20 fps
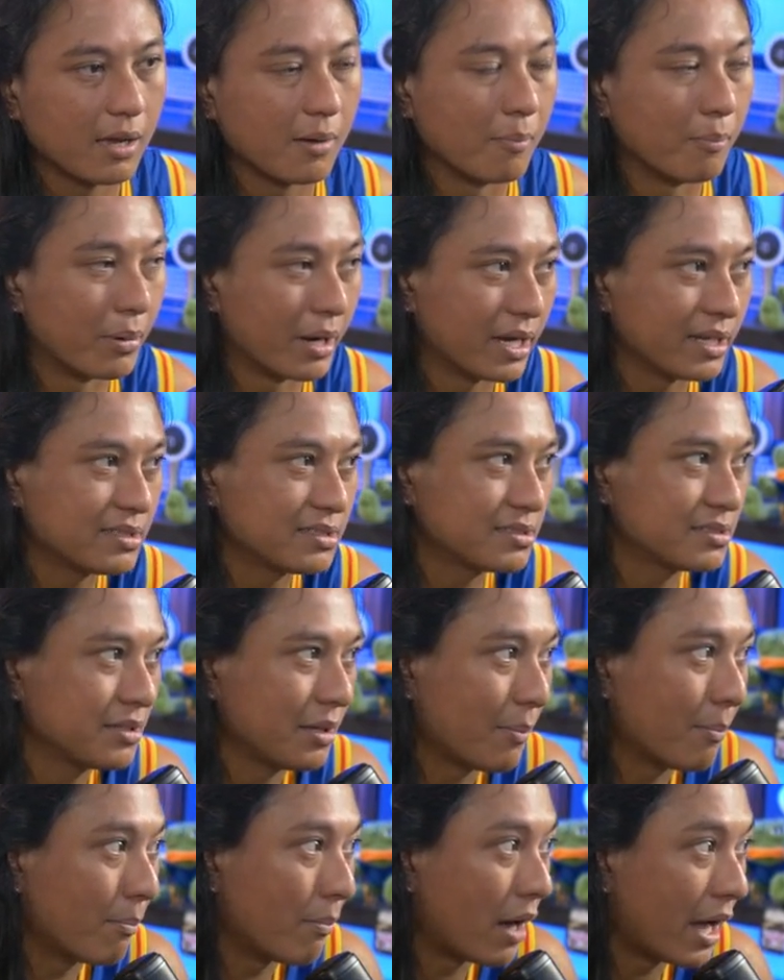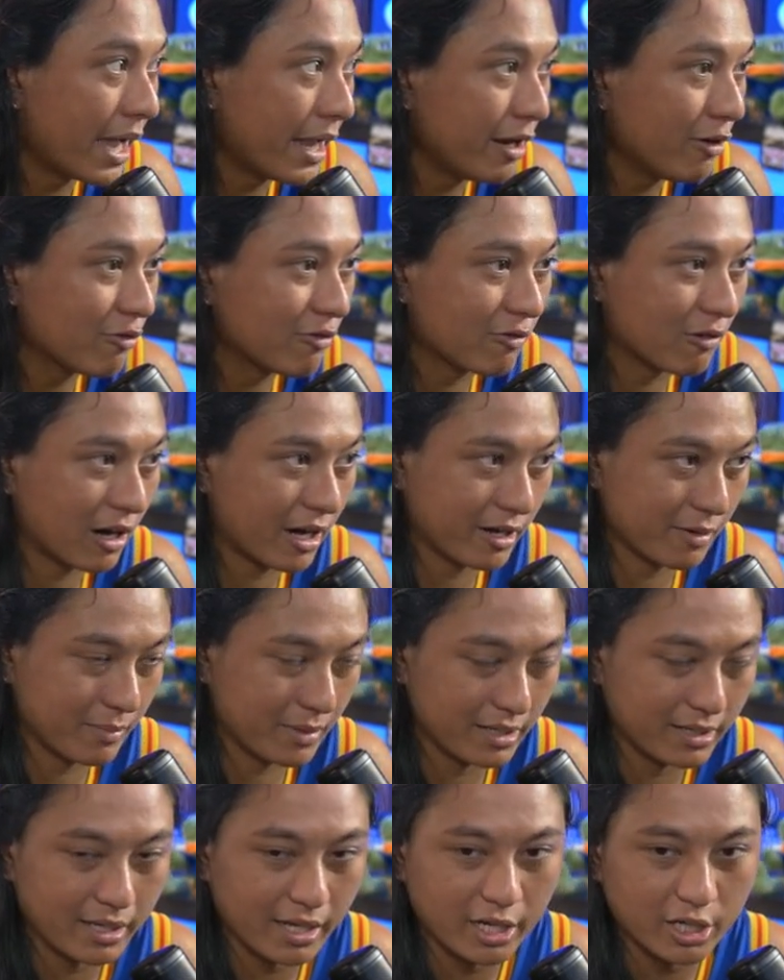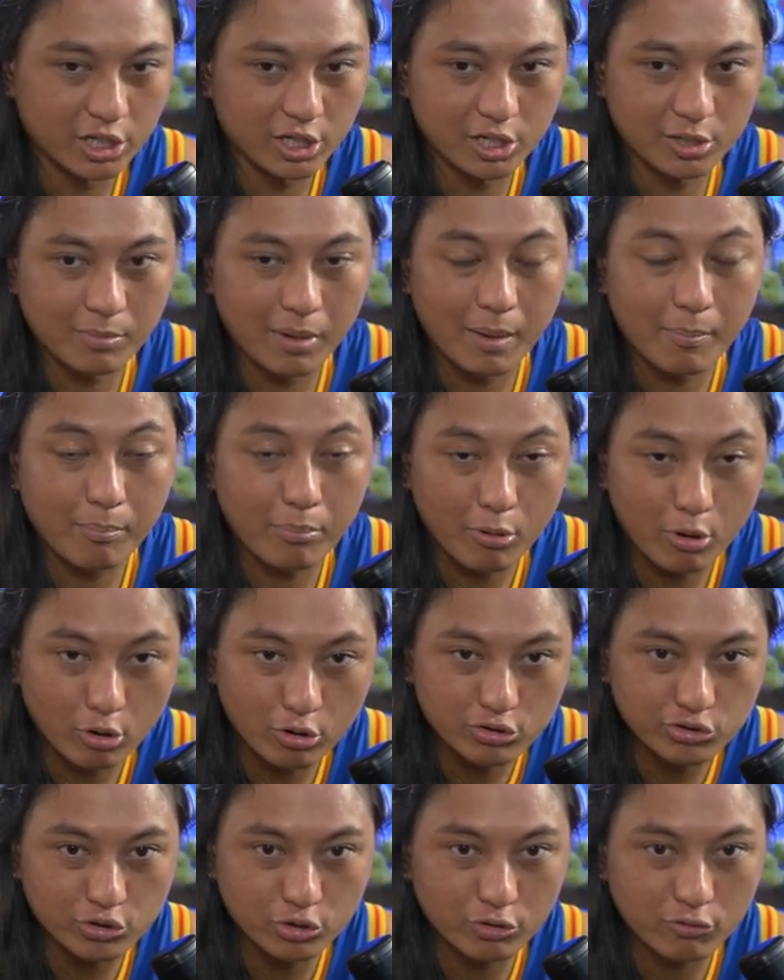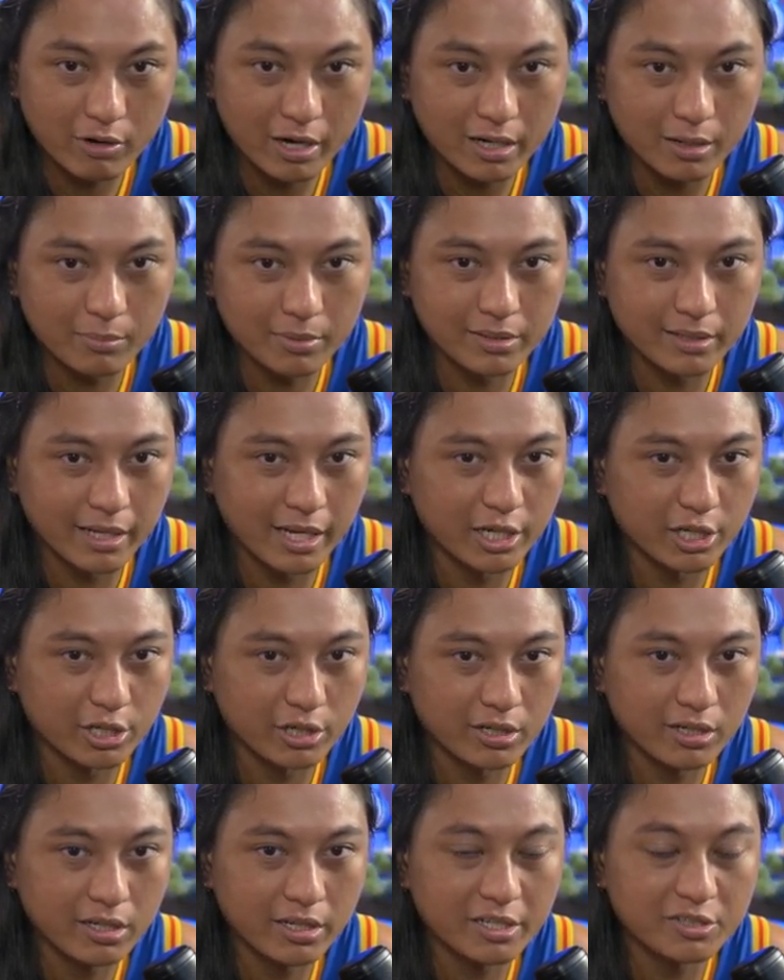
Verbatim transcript: But my recommendation, my personal recommendation,